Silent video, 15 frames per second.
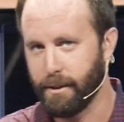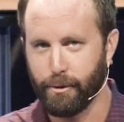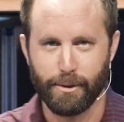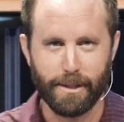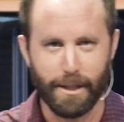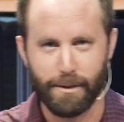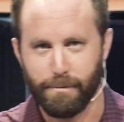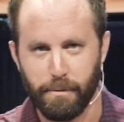There
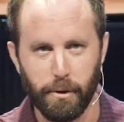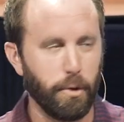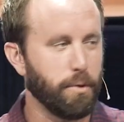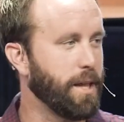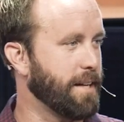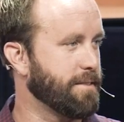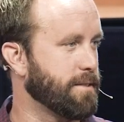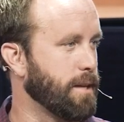was less
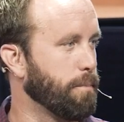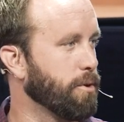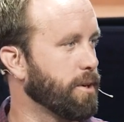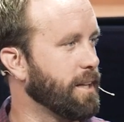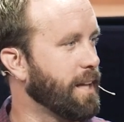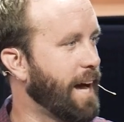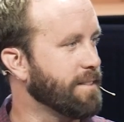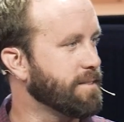food that summer
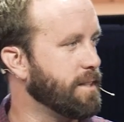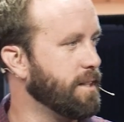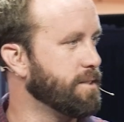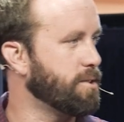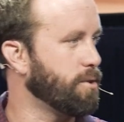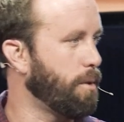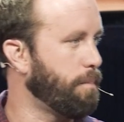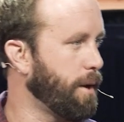in Alaska,
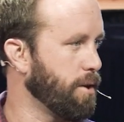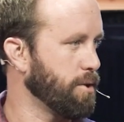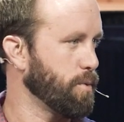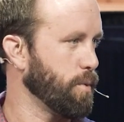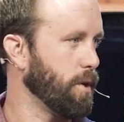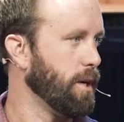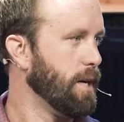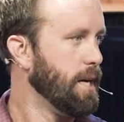and so the
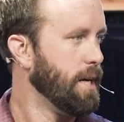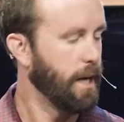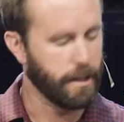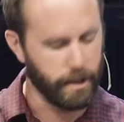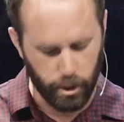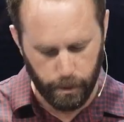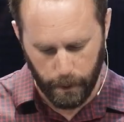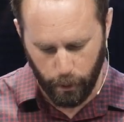bears were
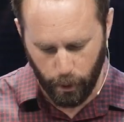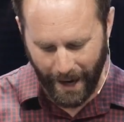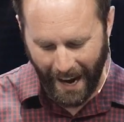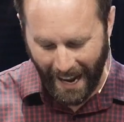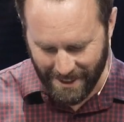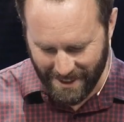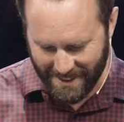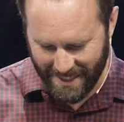a little bit more
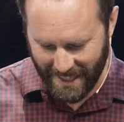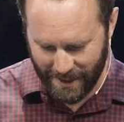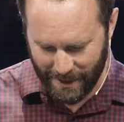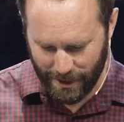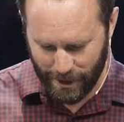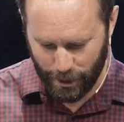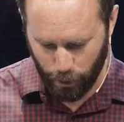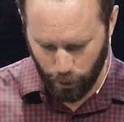
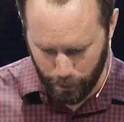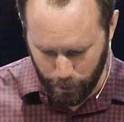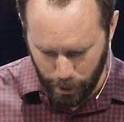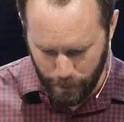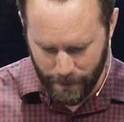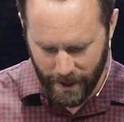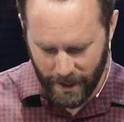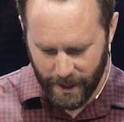agitated than
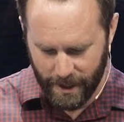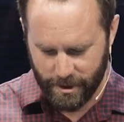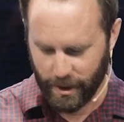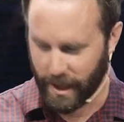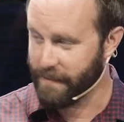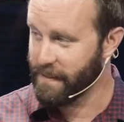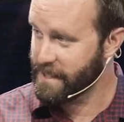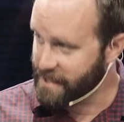normal. So
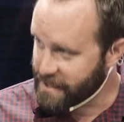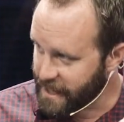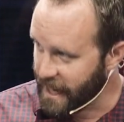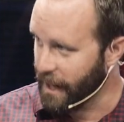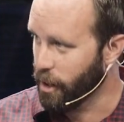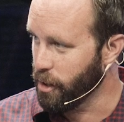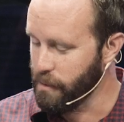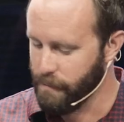they had this
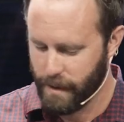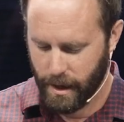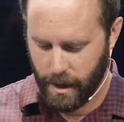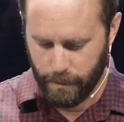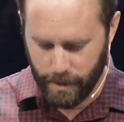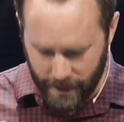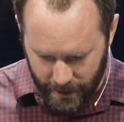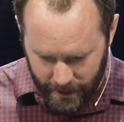scare,
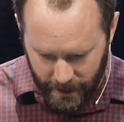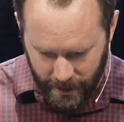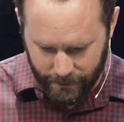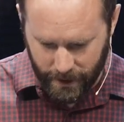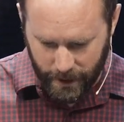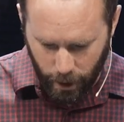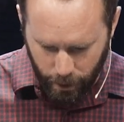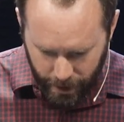but they
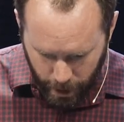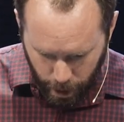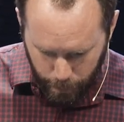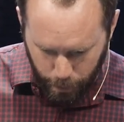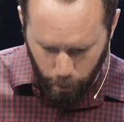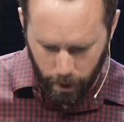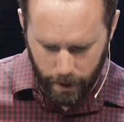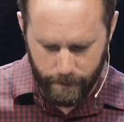leave. They go to the
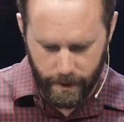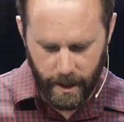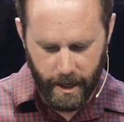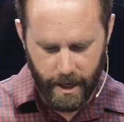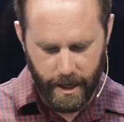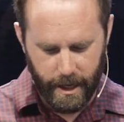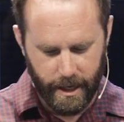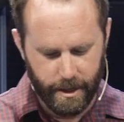airport
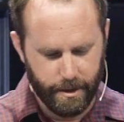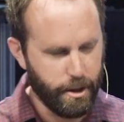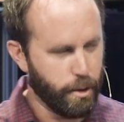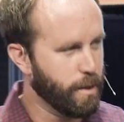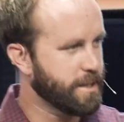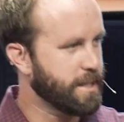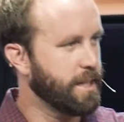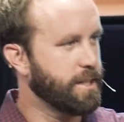and
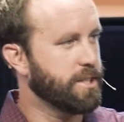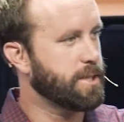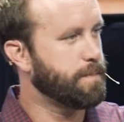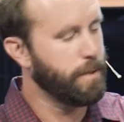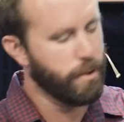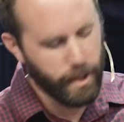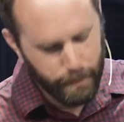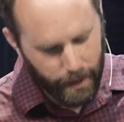there was a
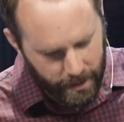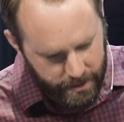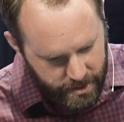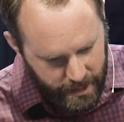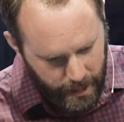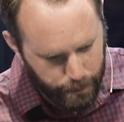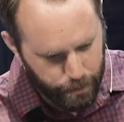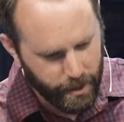dispute about
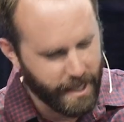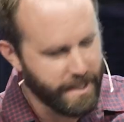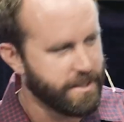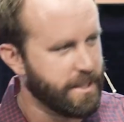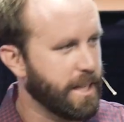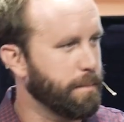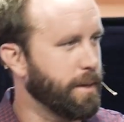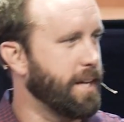ticket
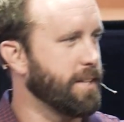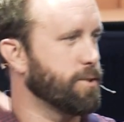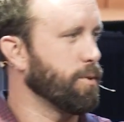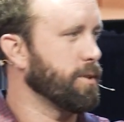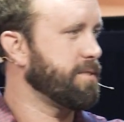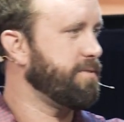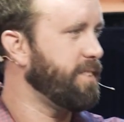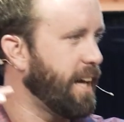pricing because
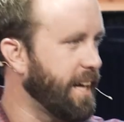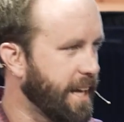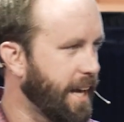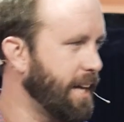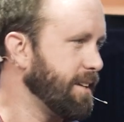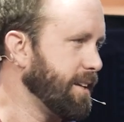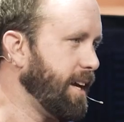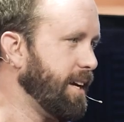there was flight
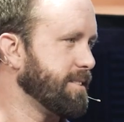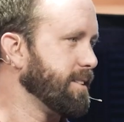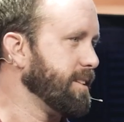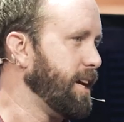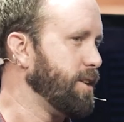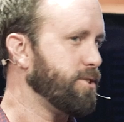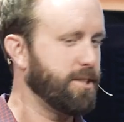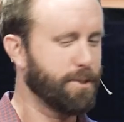
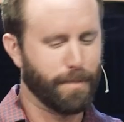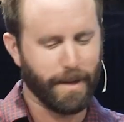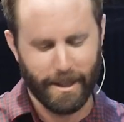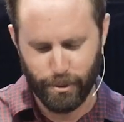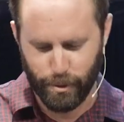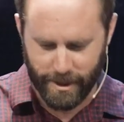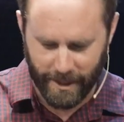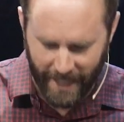cancellations
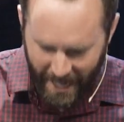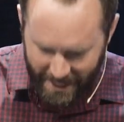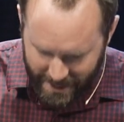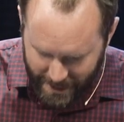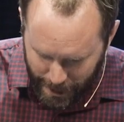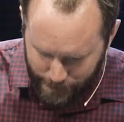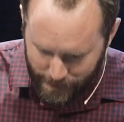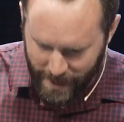because it was
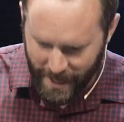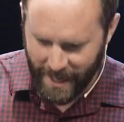Alaska,